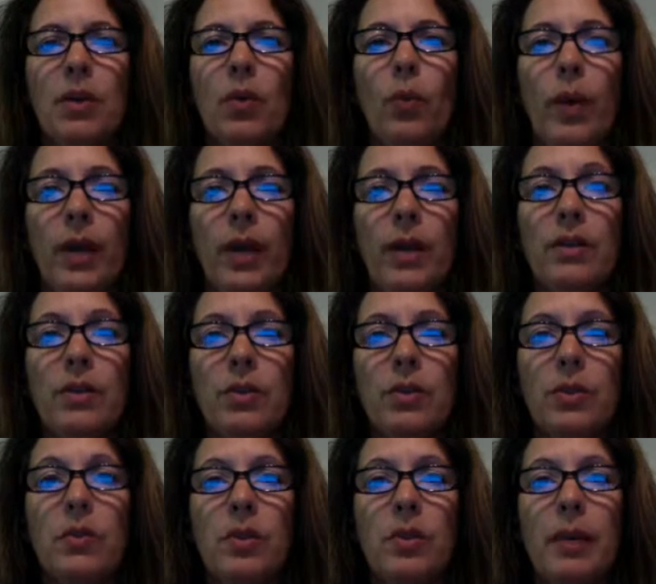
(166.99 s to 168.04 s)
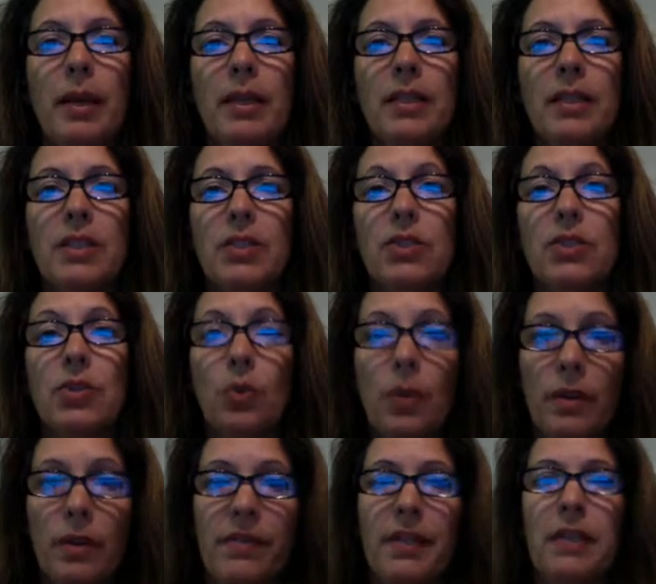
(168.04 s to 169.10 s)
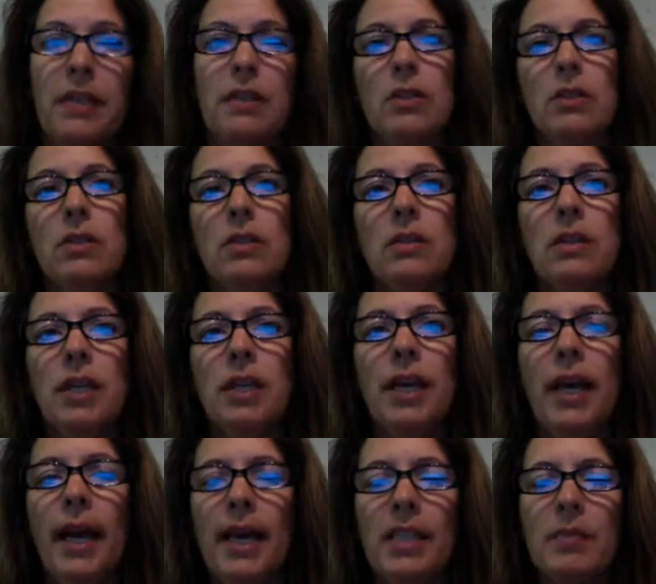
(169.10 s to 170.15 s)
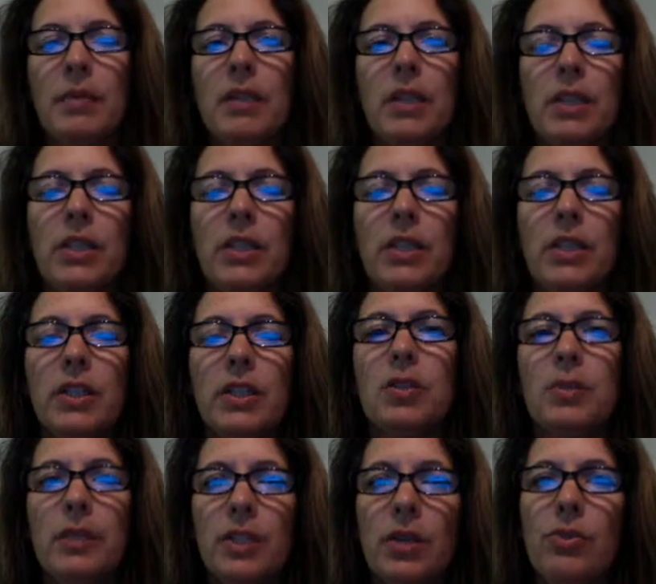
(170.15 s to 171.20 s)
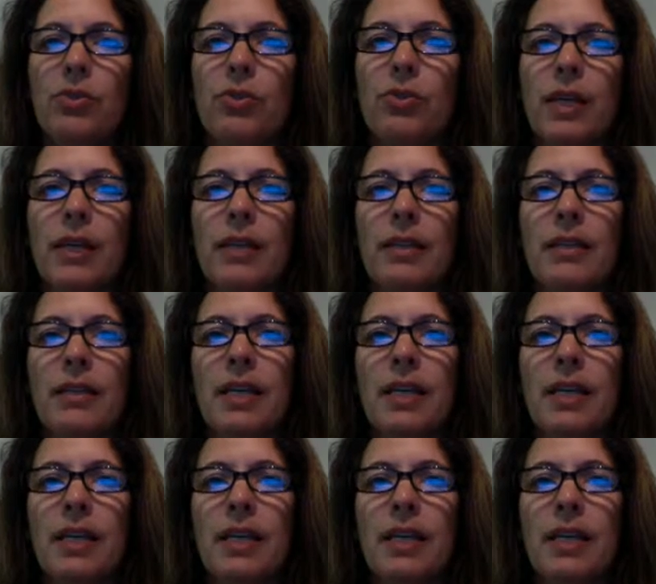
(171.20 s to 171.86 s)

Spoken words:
where you will remain until your vehicle has been hooked up to a tow truck